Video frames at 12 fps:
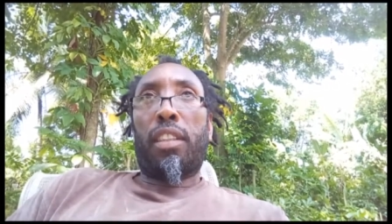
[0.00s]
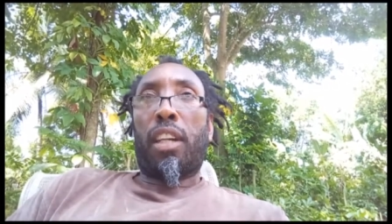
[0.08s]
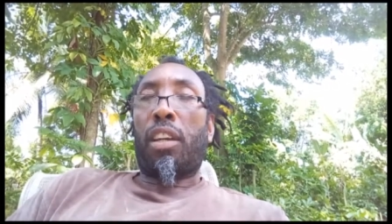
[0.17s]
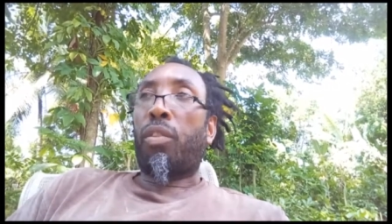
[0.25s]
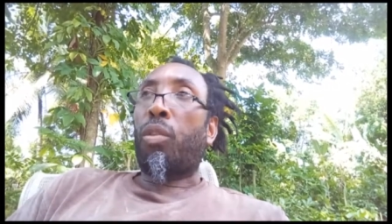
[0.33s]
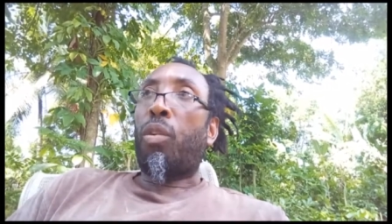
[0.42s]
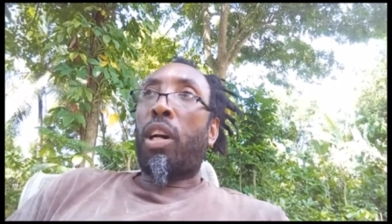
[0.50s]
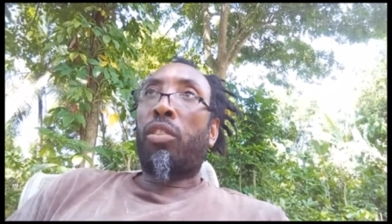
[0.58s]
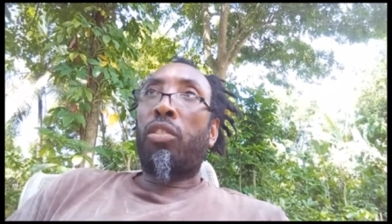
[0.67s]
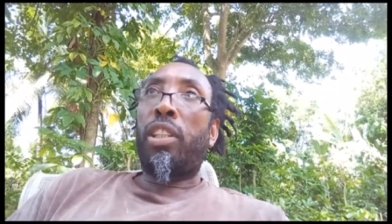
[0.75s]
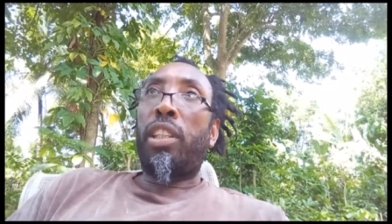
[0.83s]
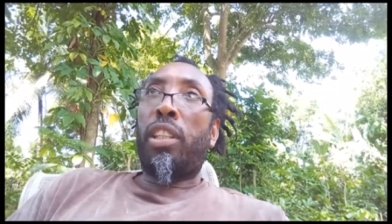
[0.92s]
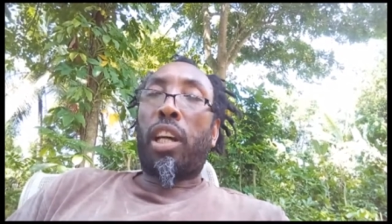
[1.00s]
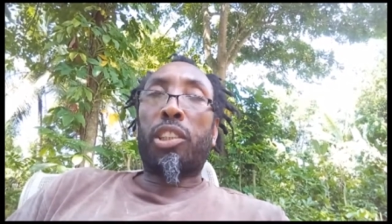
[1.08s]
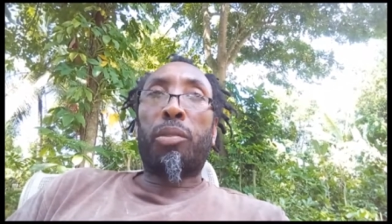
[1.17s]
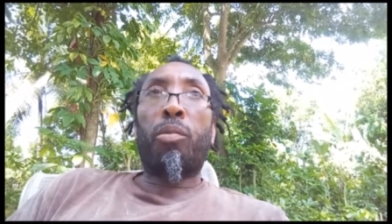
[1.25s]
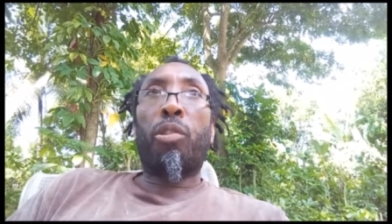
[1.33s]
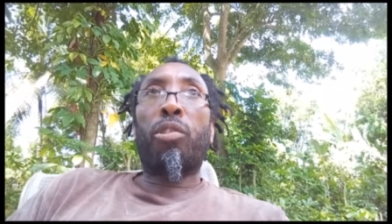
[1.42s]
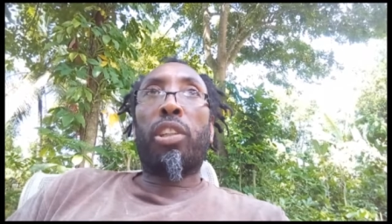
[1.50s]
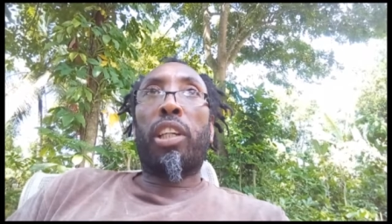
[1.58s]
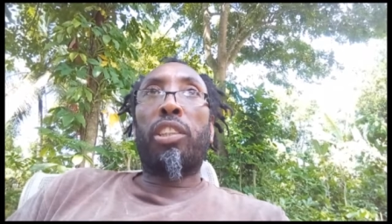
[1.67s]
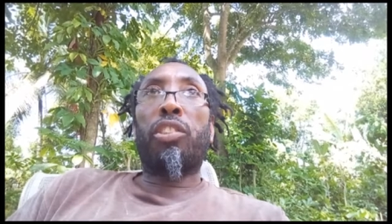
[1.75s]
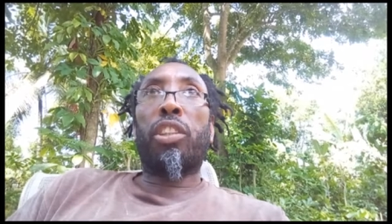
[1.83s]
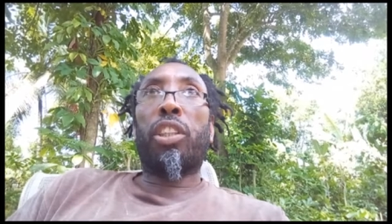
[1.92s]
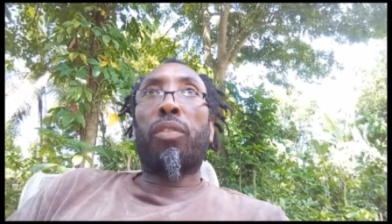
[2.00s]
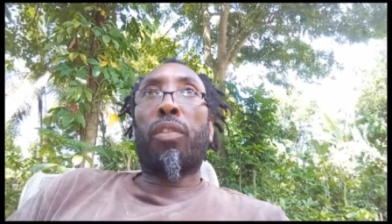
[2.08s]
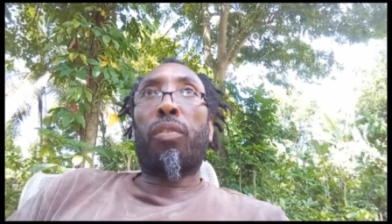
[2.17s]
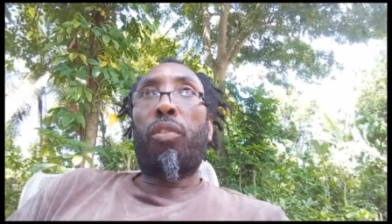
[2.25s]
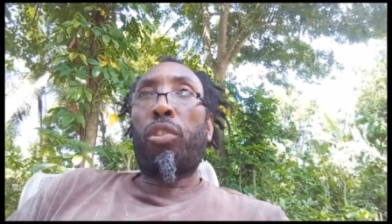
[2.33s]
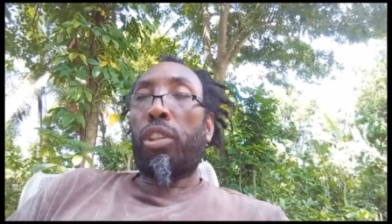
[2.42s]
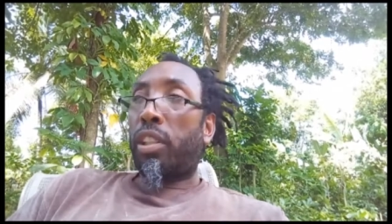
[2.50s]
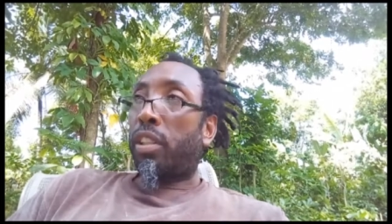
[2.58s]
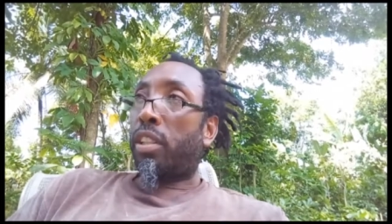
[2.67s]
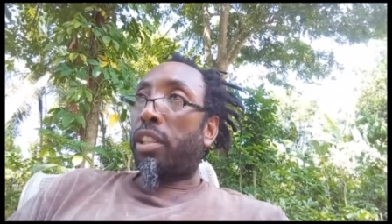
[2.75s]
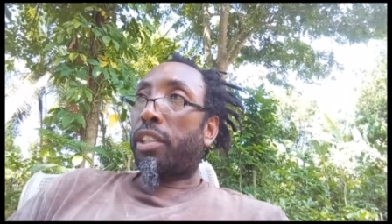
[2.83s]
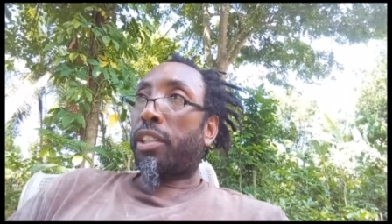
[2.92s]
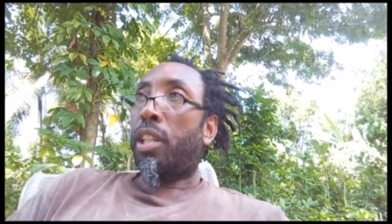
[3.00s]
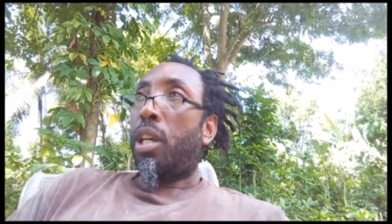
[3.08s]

If you want to detox more, you can drink it for 14 days.